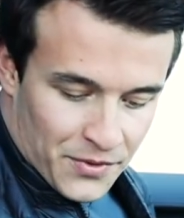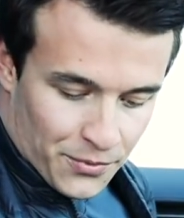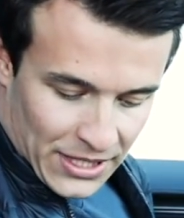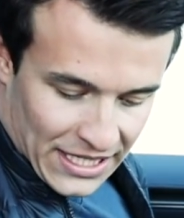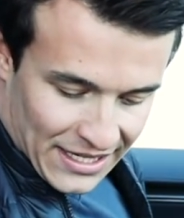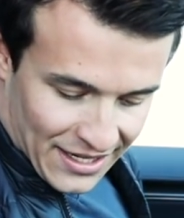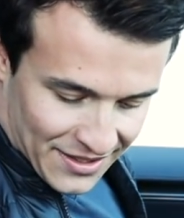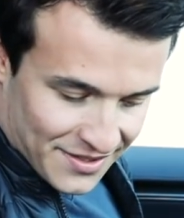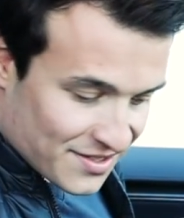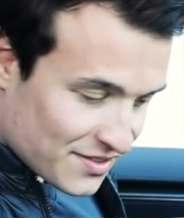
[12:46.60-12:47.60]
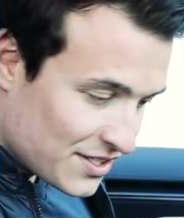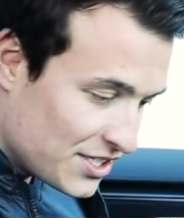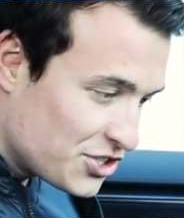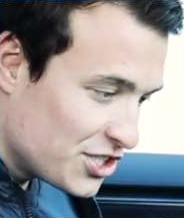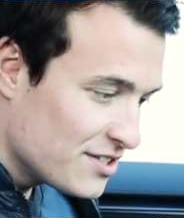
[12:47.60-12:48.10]
Really nice
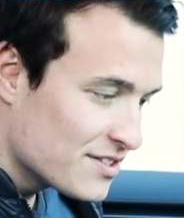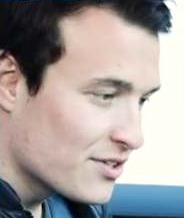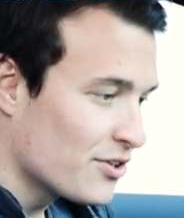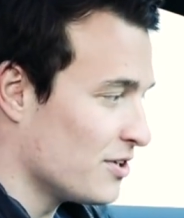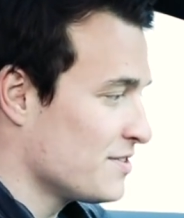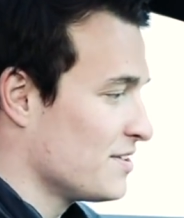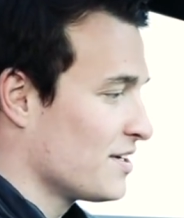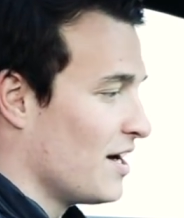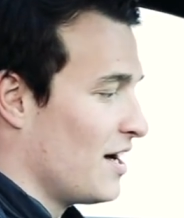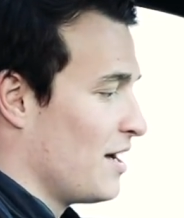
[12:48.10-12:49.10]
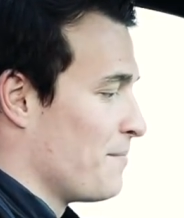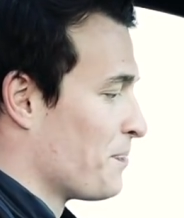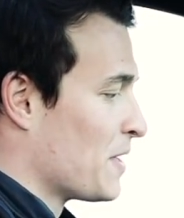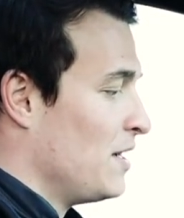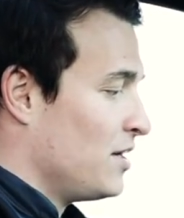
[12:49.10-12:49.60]
stitchings across the car.
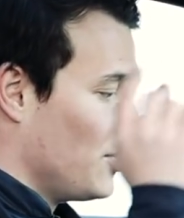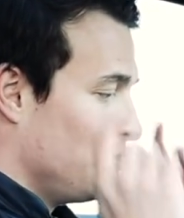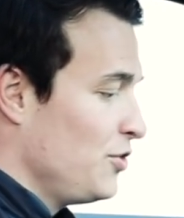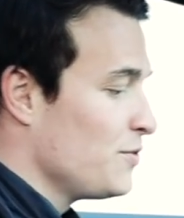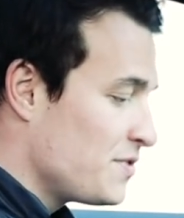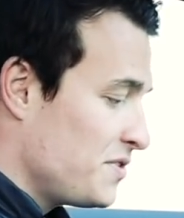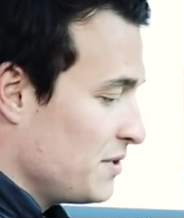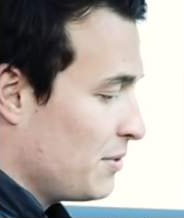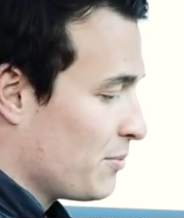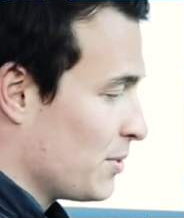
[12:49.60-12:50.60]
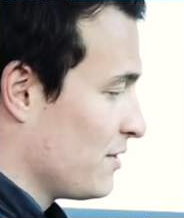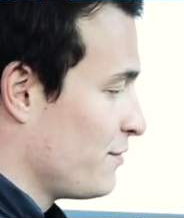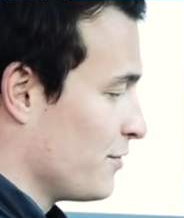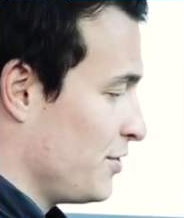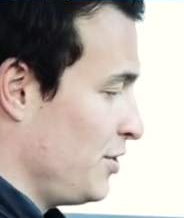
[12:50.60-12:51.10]
New steering wheel for the